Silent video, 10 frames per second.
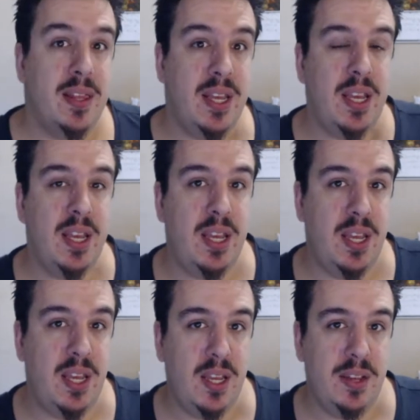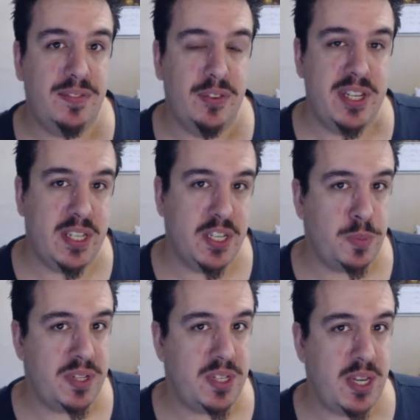The
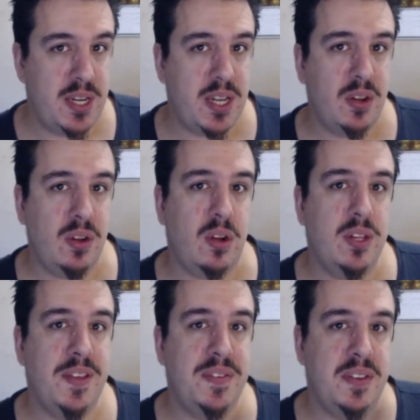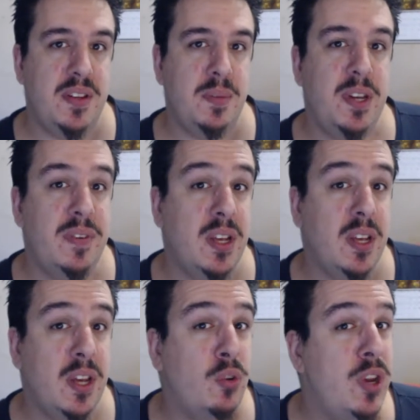46% alcohol gives it a bit of
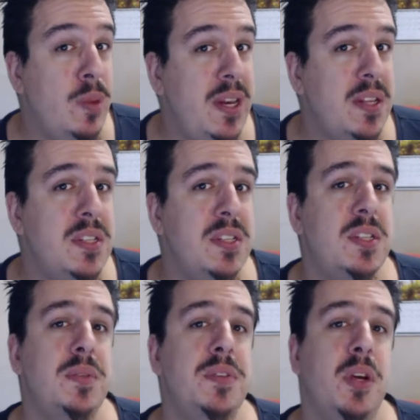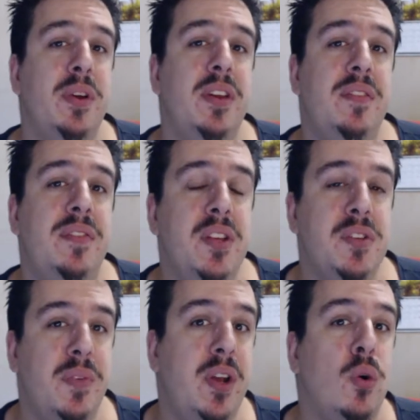a creaminess, so it
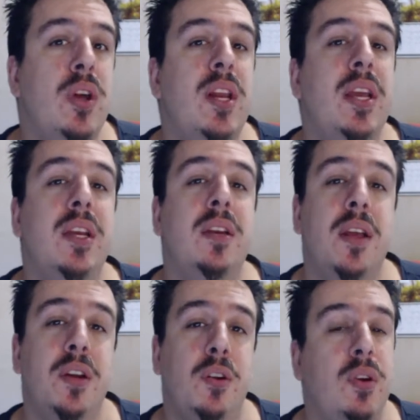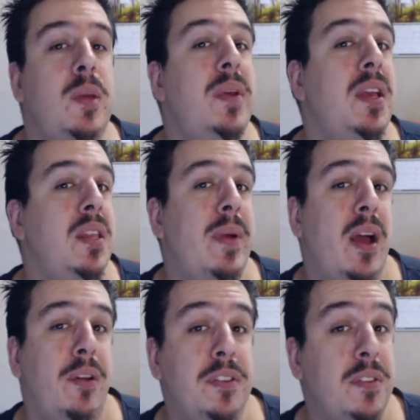feels very oily and creamy in the
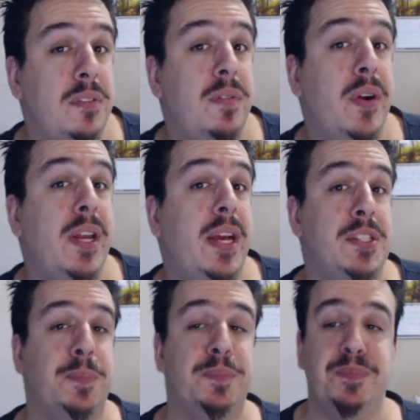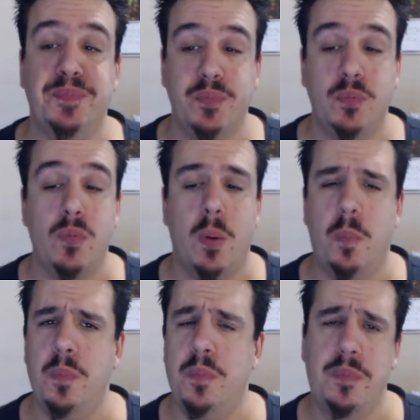mouth. It's just very nice.
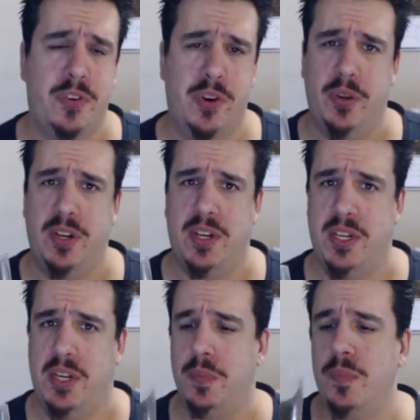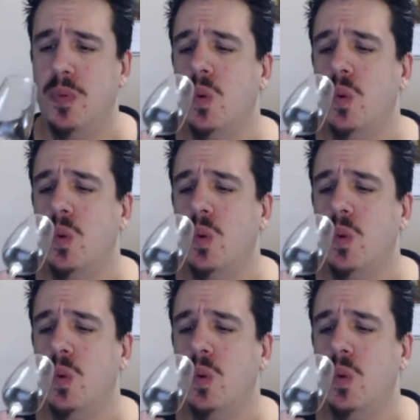Very good indeed.